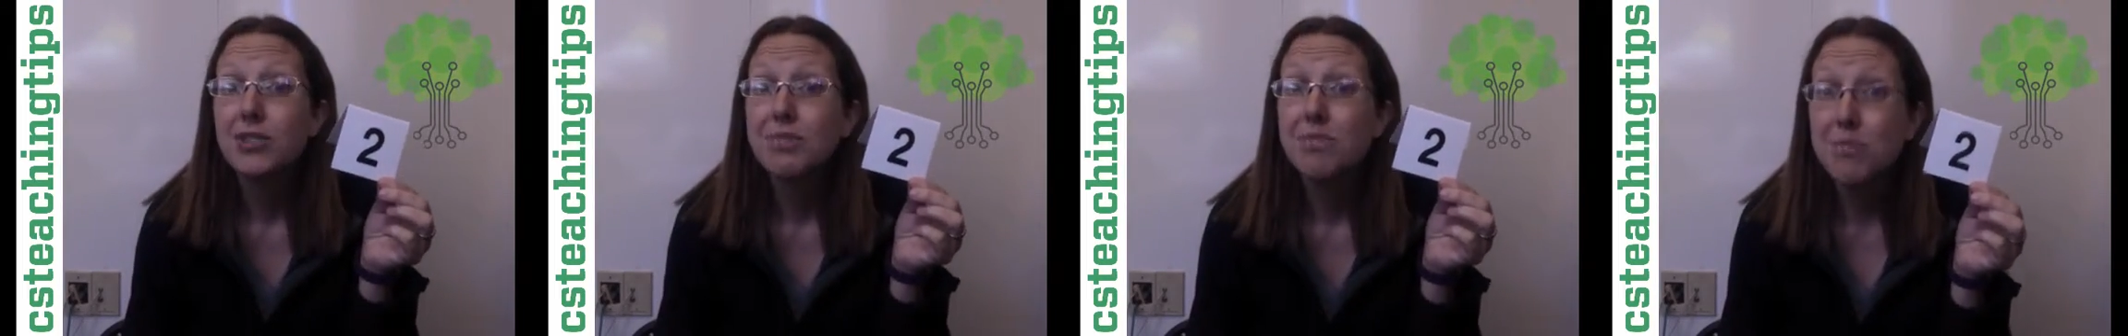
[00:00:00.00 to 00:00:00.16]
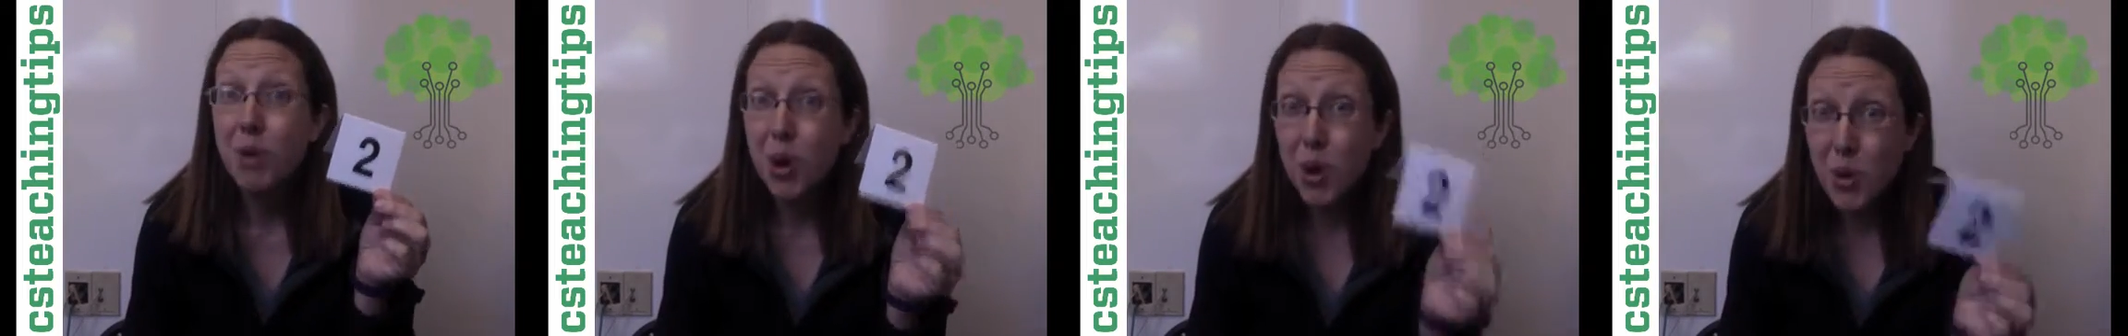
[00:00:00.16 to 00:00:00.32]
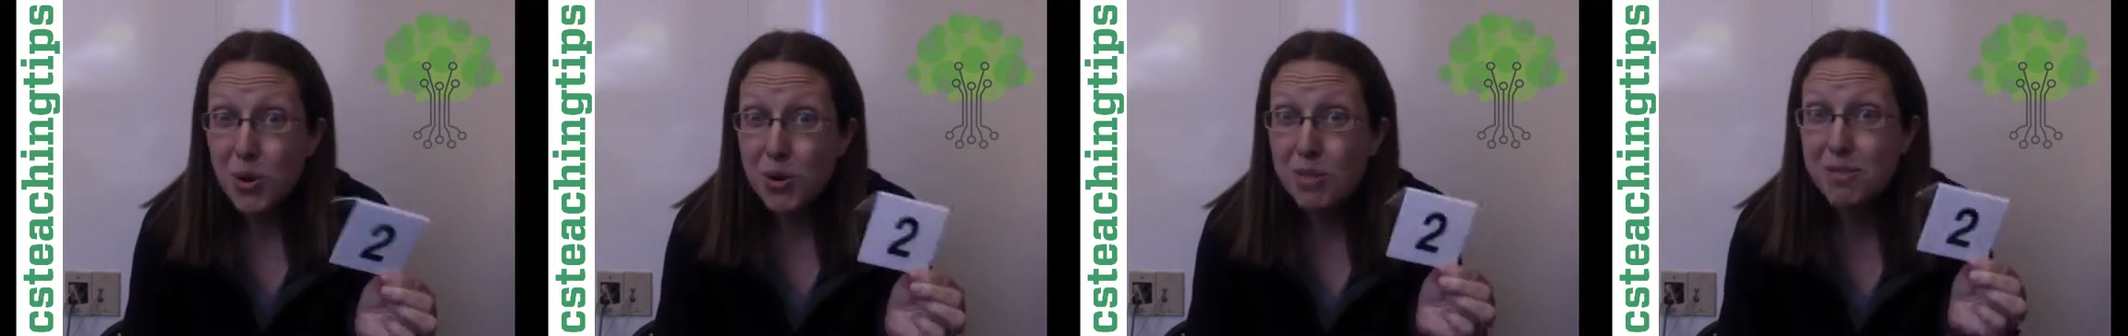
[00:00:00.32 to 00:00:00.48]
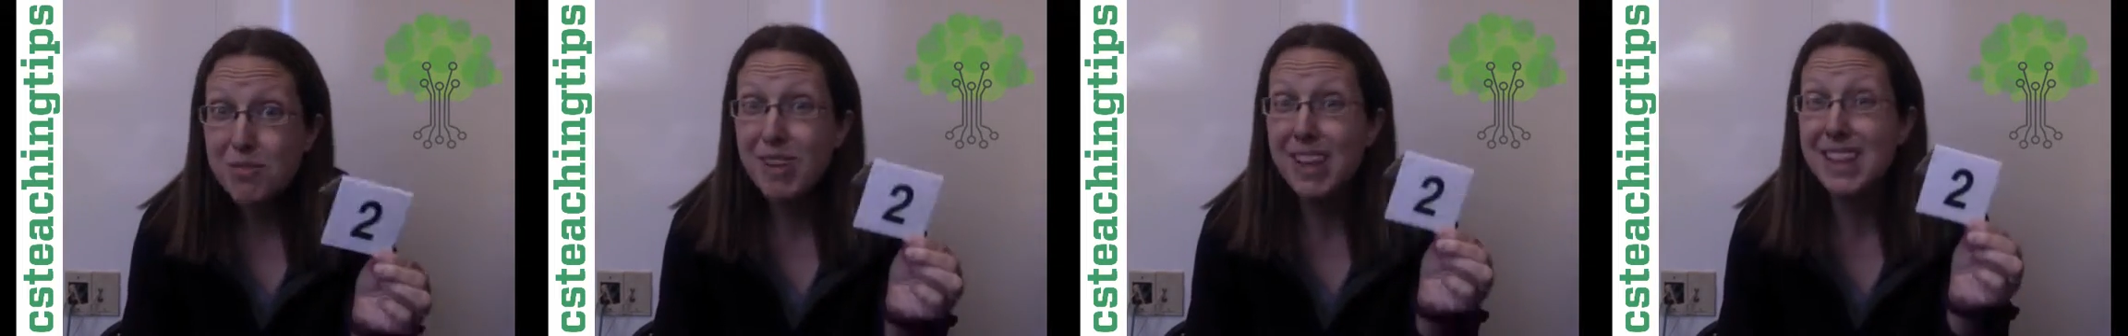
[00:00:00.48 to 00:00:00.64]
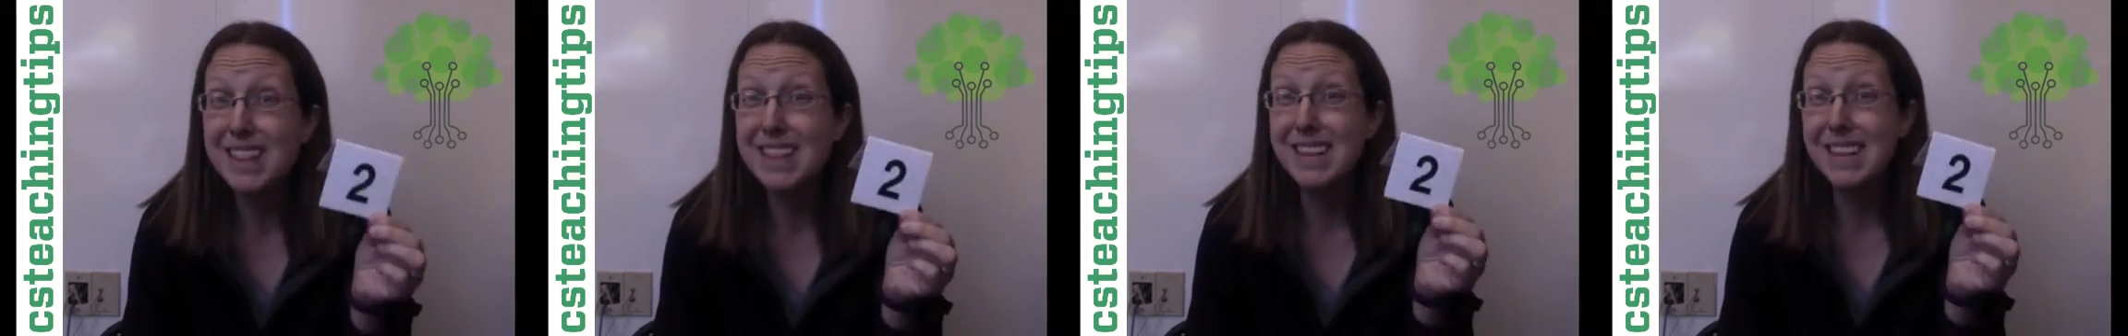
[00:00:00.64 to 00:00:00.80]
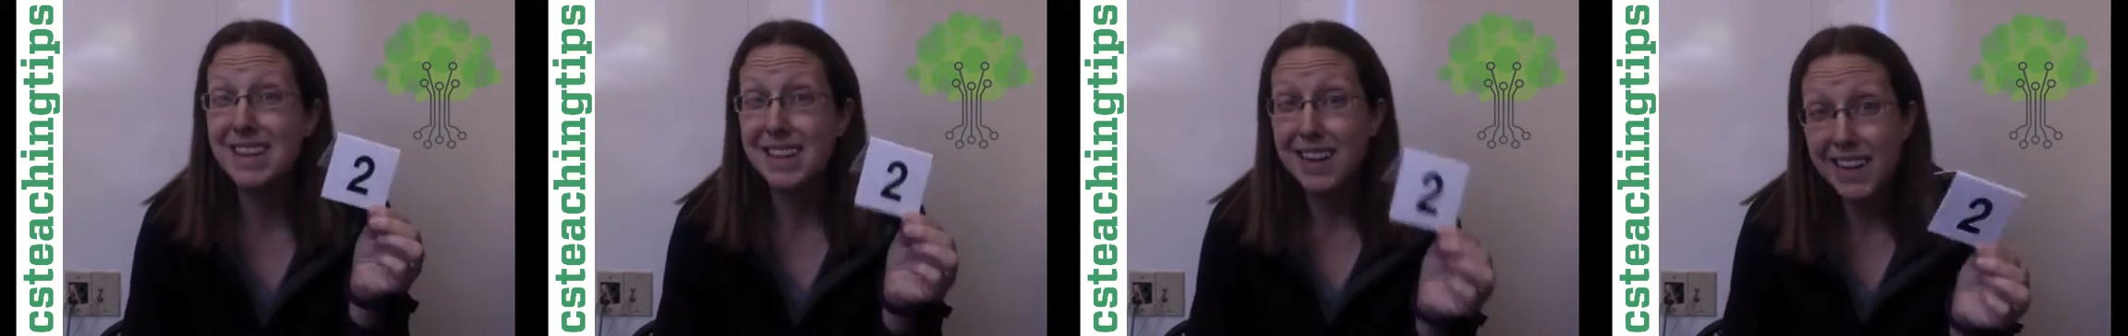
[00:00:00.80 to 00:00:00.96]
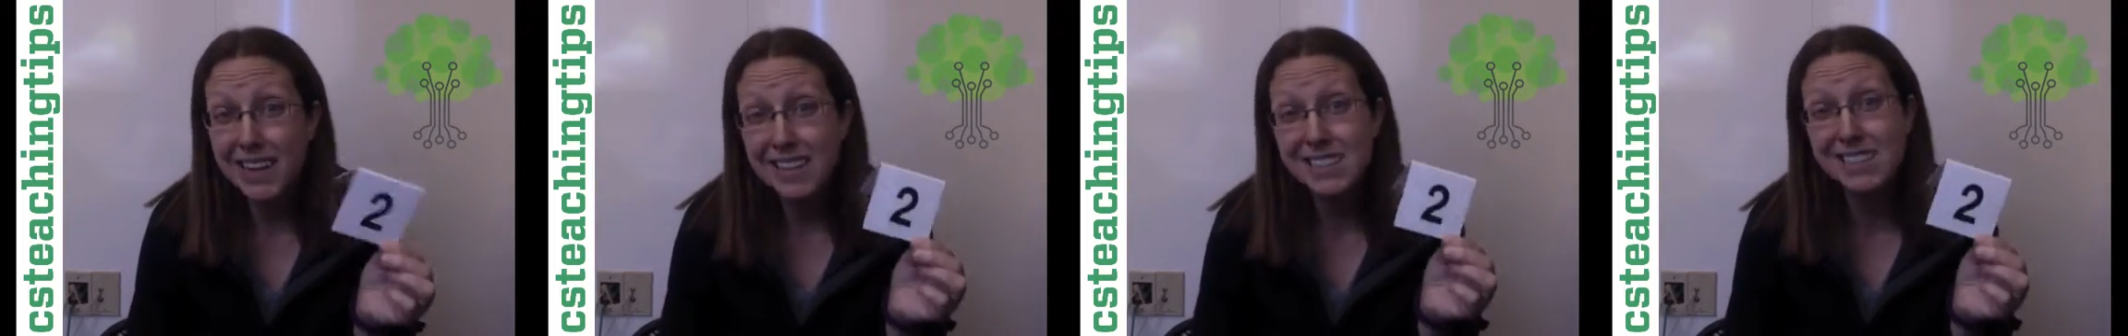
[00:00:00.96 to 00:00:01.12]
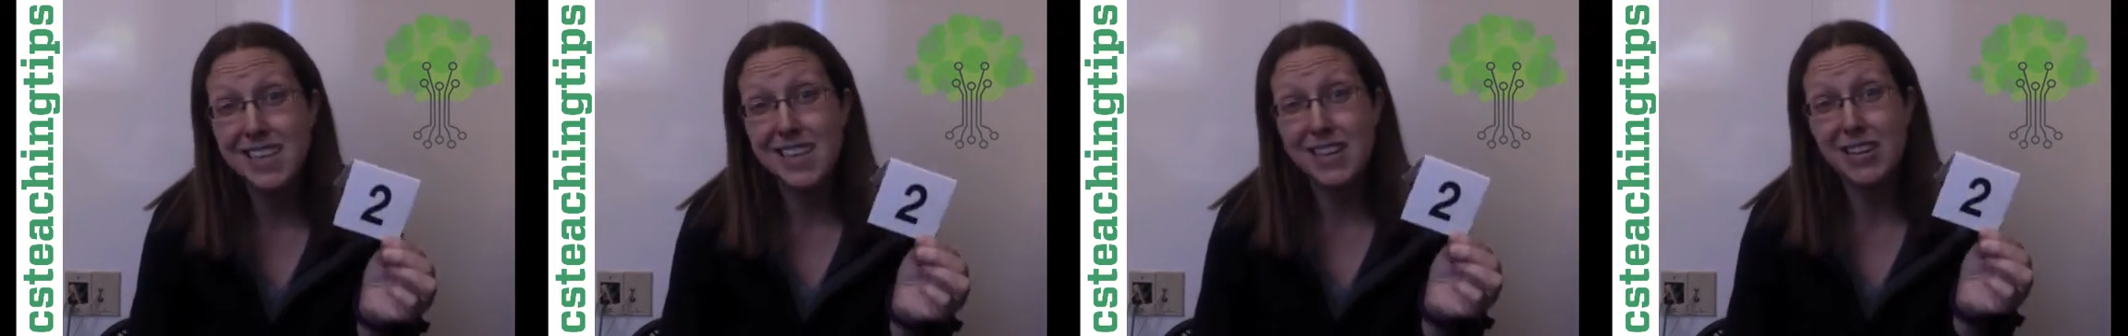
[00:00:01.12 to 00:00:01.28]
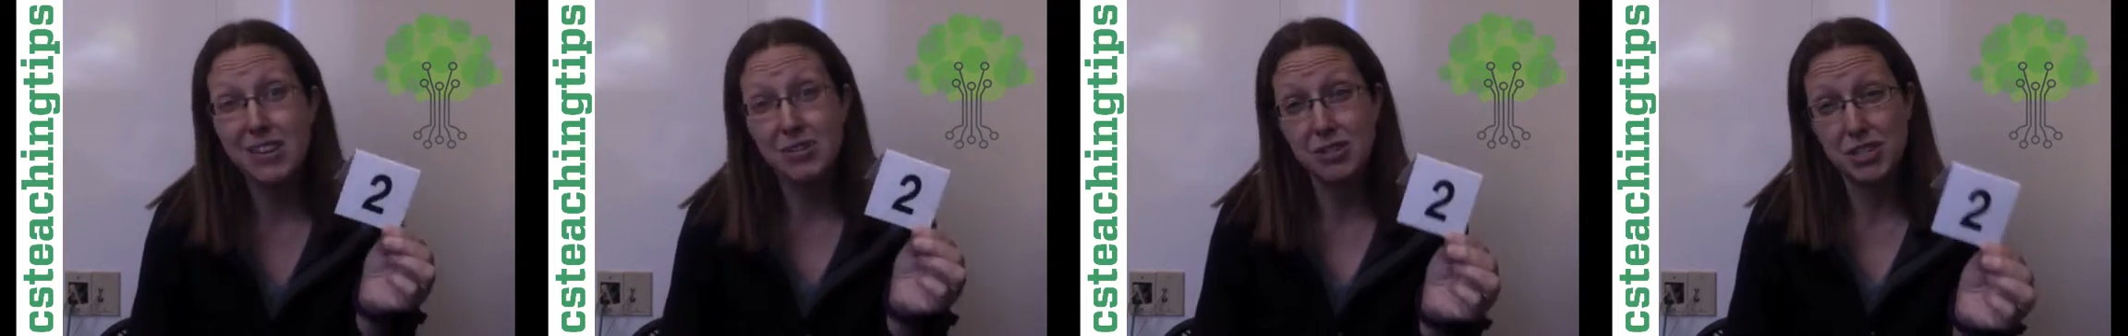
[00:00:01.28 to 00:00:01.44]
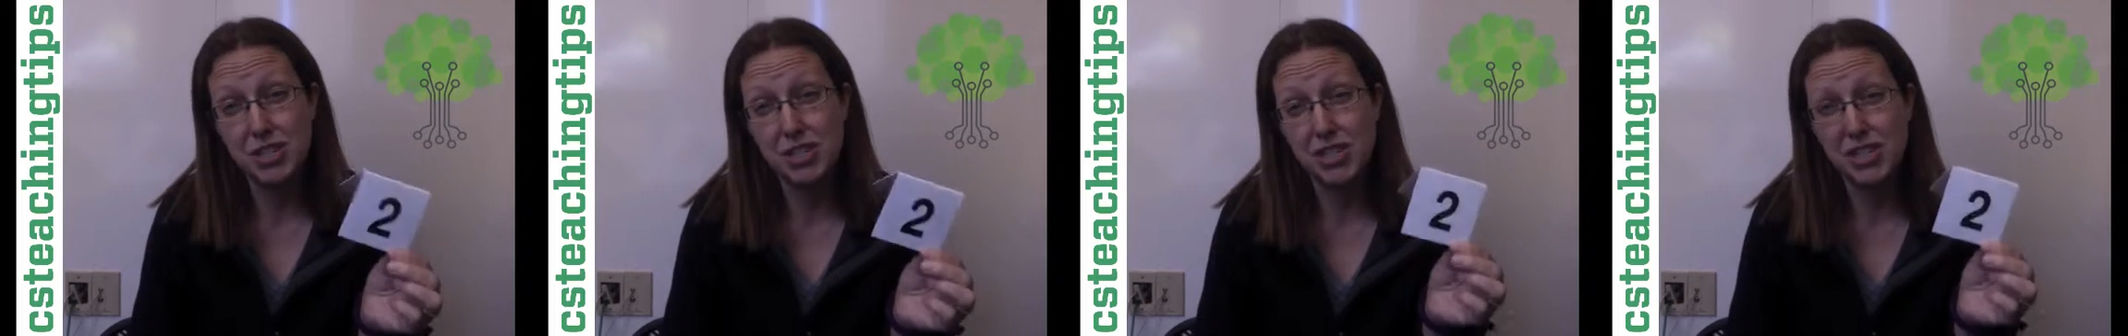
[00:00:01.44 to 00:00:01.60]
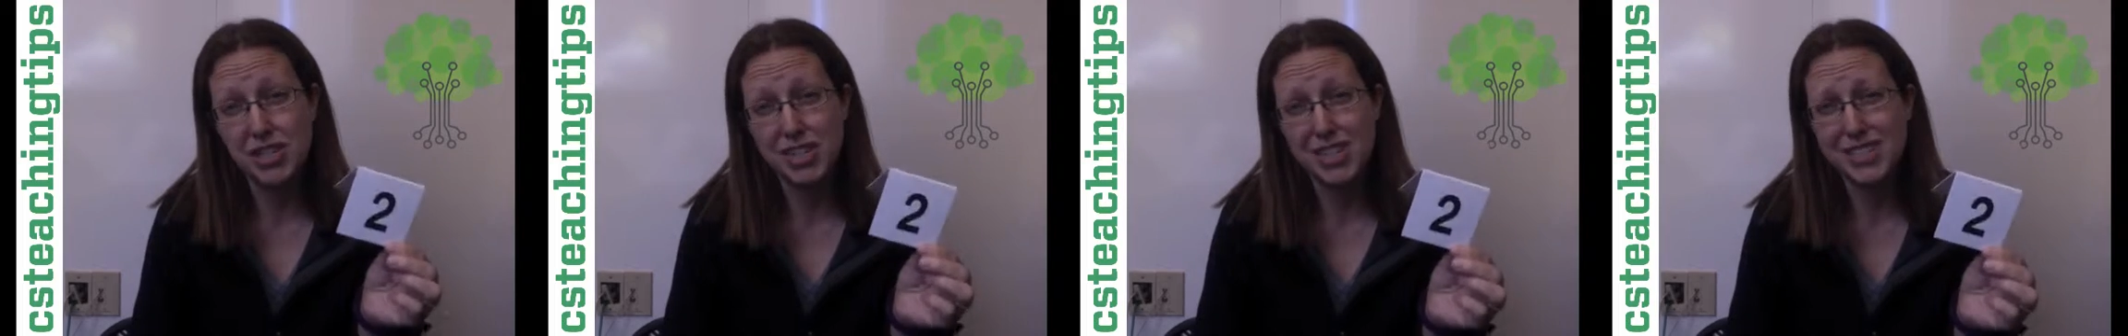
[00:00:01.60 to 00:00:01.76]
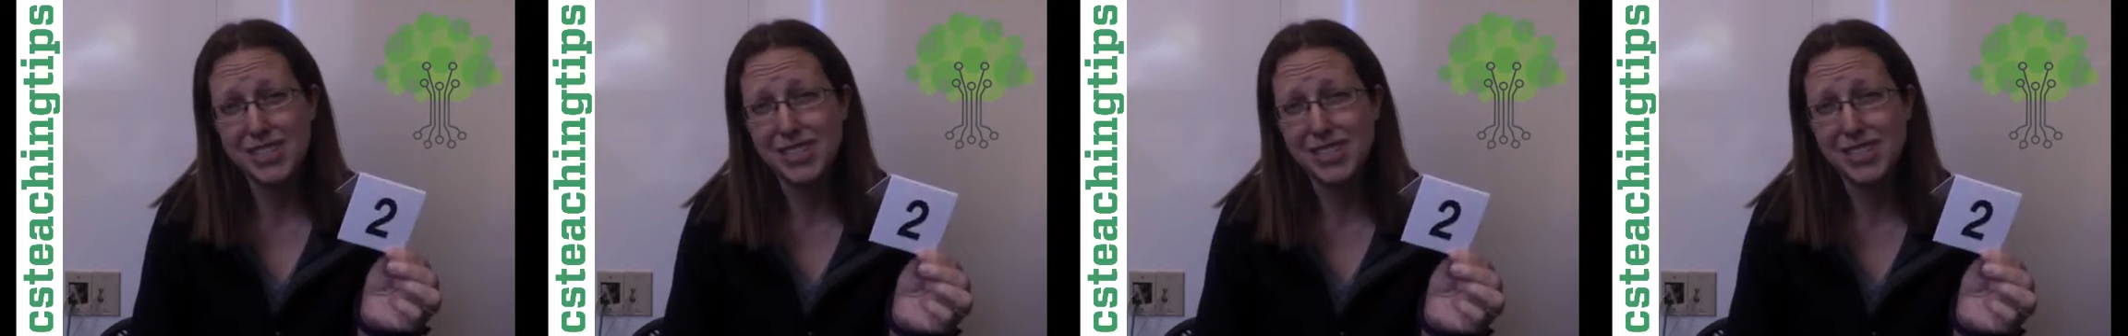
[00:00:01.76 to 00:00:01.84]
motivate the content you're teaching.